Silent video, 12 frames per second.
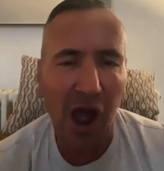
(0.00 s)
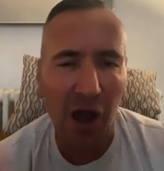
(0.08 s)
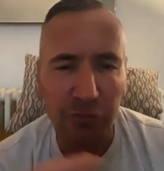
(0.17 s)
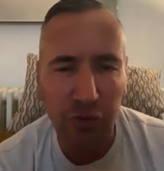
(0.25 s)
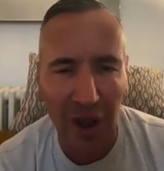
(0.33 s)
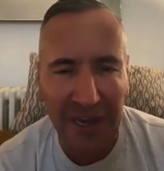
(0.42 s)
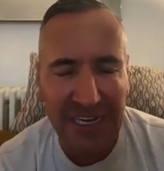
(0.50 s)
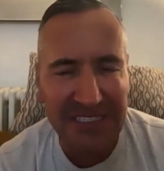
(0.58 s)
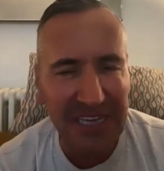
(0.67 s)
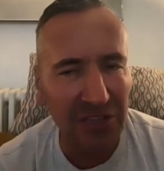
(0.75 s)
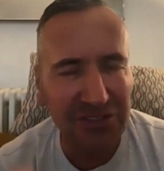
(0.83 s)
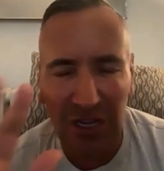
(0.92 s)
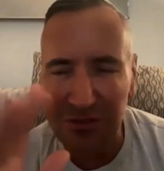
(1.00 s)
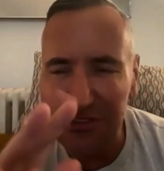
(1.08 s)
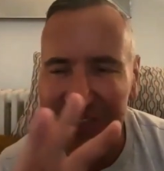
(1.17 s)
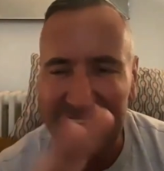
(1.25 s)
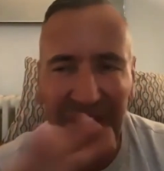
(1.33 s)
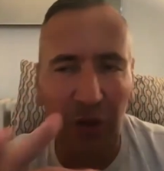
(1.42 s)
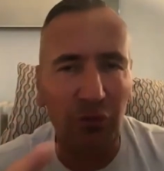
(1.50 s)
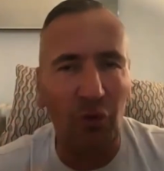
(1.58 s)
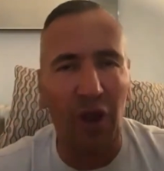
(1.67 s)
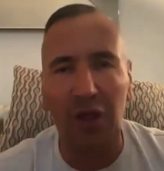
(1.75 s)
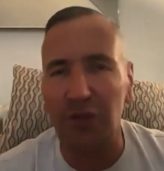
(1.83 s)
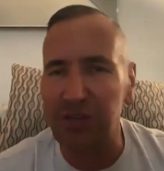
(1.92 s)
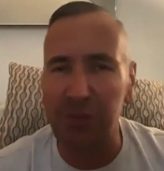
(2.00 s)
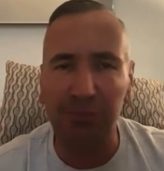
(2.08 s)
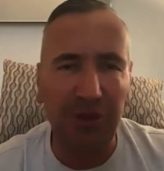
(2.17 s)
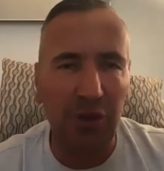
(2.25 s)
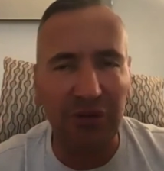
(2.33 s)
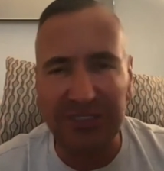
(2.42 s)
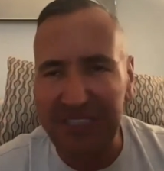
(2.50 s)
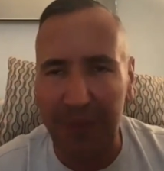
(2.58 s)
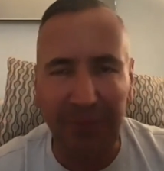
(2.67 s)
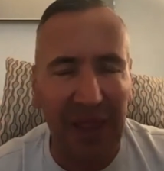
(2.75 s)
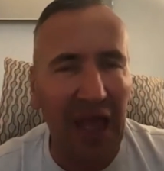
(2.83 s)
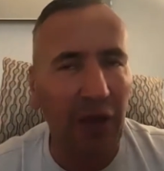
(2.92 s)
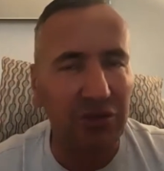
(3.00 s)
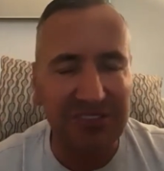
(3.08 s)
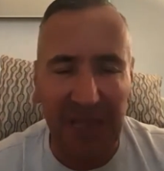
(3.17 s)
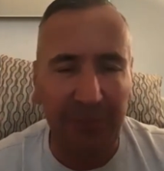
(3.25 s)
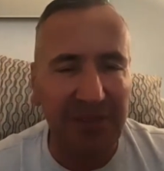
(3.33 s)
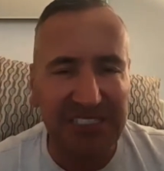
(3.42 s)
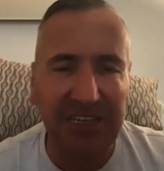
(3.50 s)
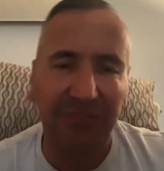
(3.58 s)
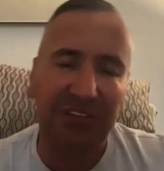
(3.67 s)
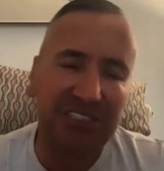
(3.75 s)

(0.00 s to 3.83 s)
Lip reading: Of writing it down. Don't sit there and write on a computer and tap it out because that means nothing.